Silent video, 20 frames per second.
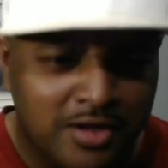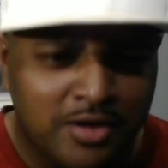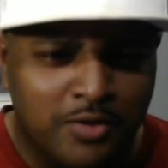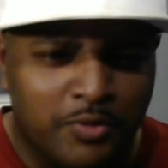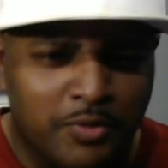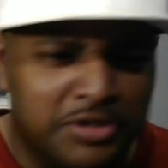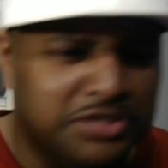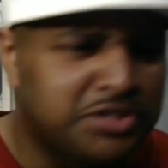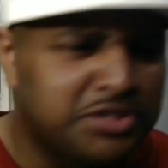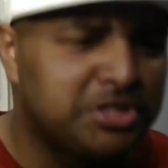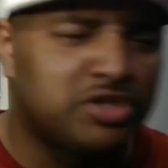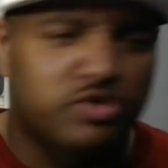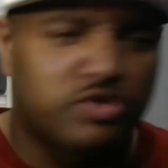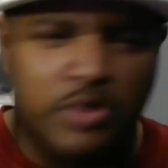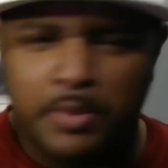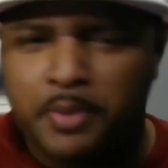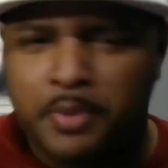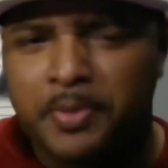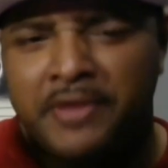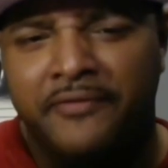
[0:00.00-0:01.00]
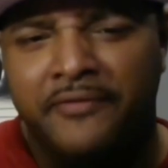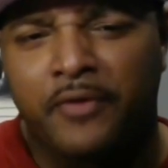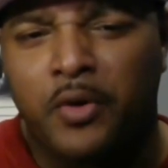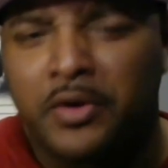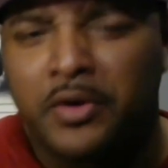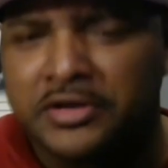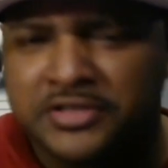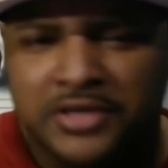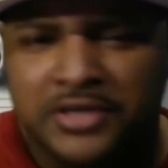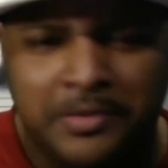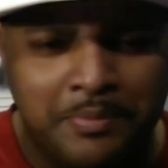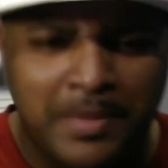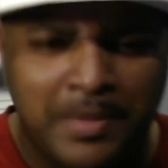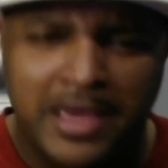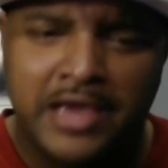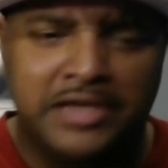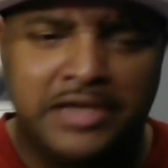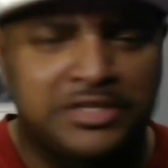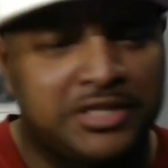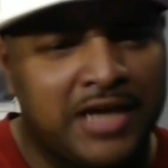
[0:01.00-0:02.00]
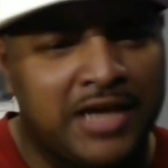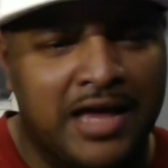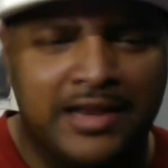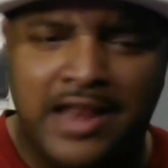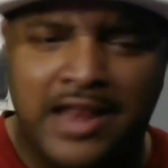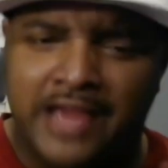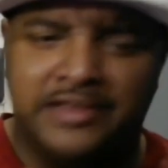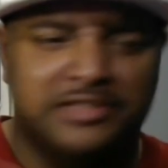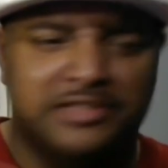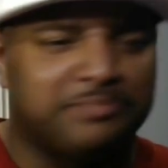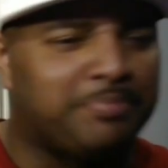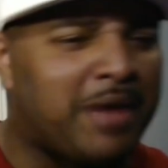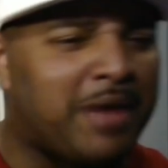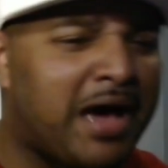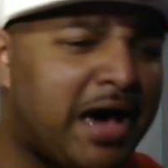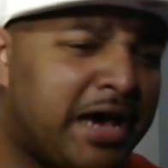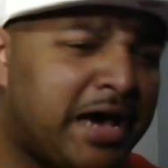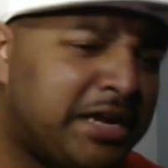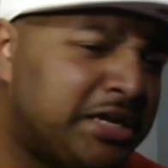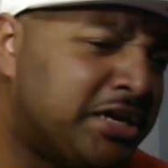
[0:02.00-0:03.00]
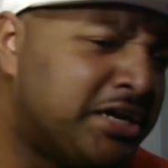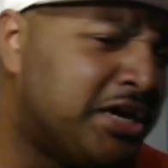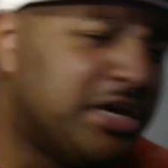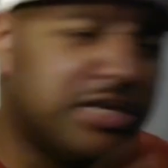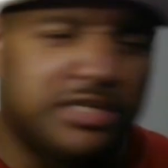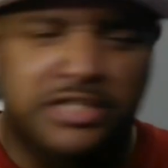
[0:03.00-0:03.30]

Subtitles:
Was she a stripper before or something, man? Because she got like this body.